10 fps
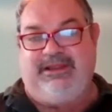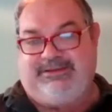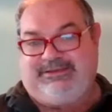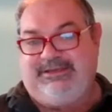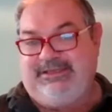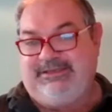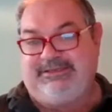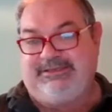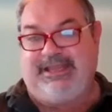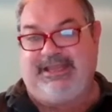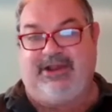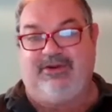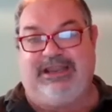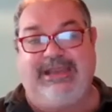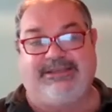Since this is
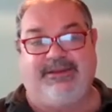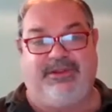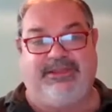diagonalizable, this